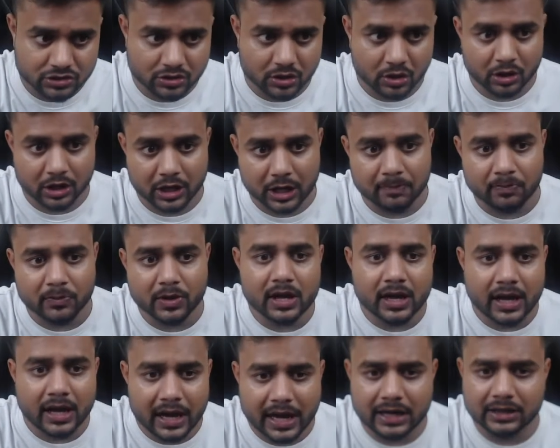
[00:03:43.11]
Okay,
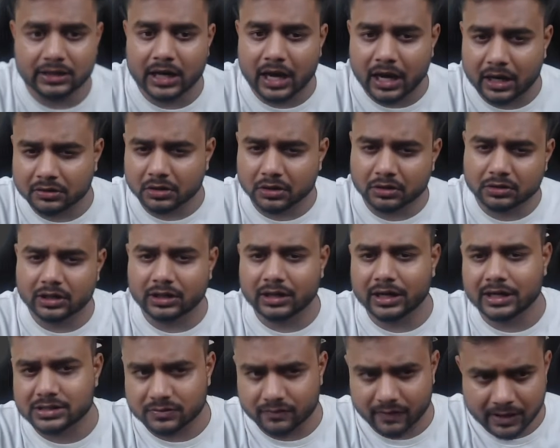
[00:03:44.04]
and the other thing
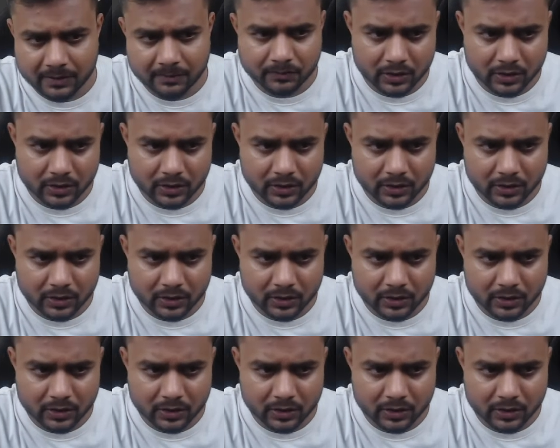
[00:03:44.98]
as well,